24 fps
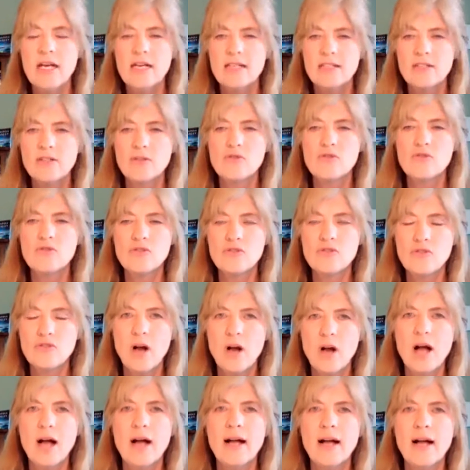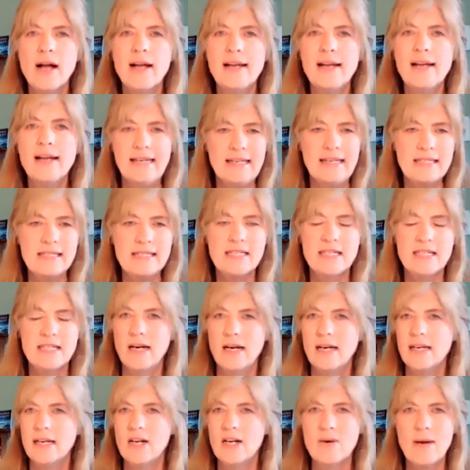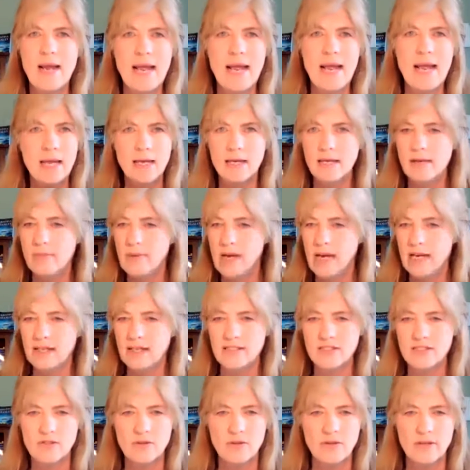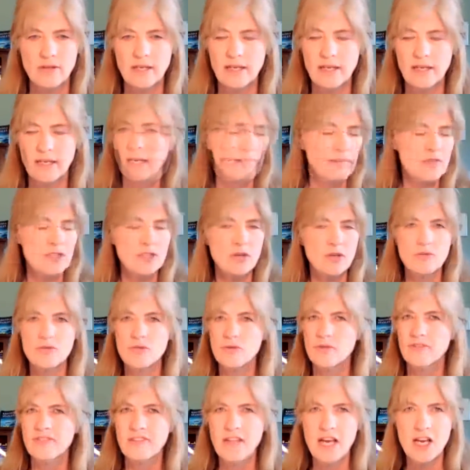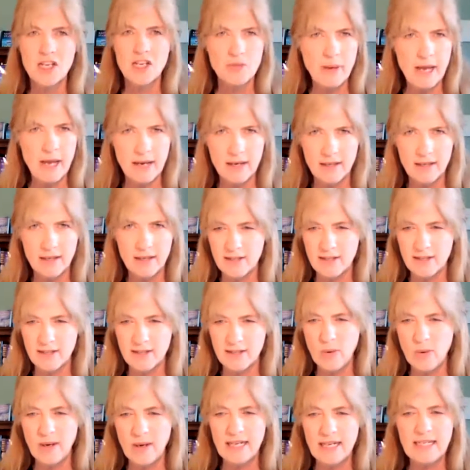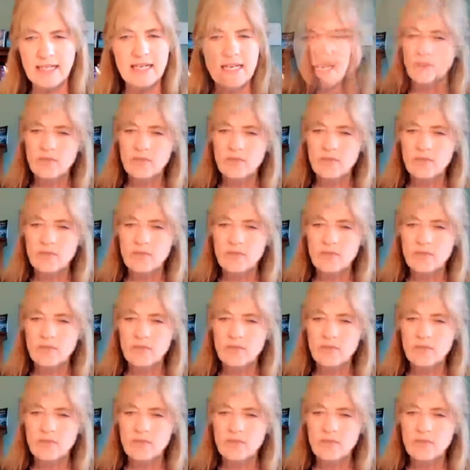So try and cut out any backstory. Don't do a flashback at this point.